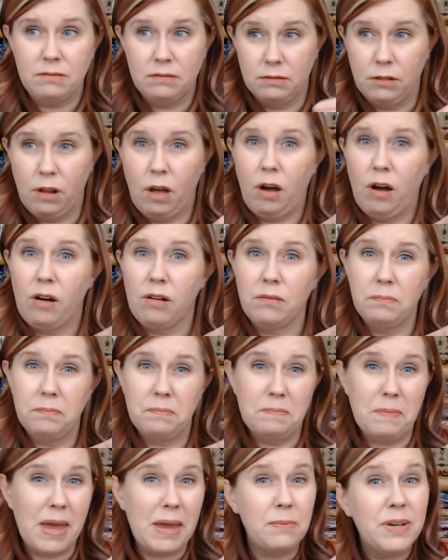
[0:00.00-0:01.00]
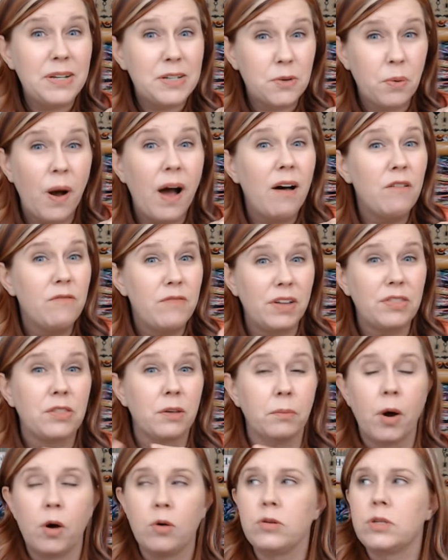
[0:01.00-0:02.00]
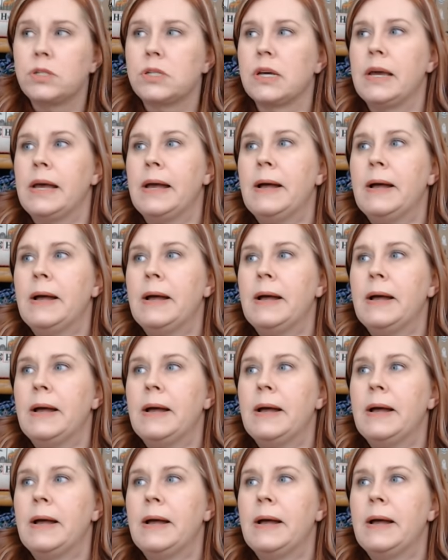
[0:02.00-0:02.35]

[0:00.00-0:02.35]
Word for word: long, maybe twelve at the most.